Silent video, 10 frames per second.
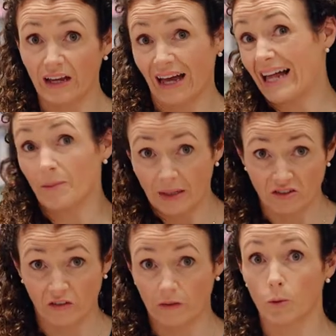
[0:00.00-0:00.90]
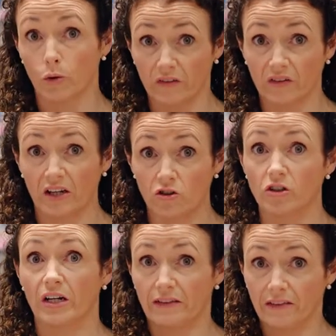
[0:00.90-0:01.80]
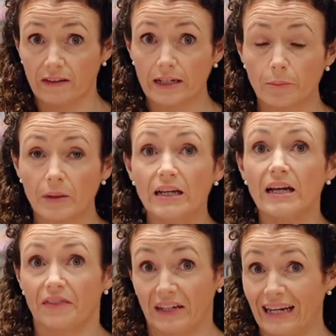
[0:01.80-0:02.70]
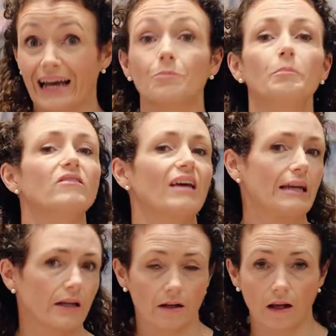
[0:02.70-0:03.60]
helping to support a good night's sleep that can be taken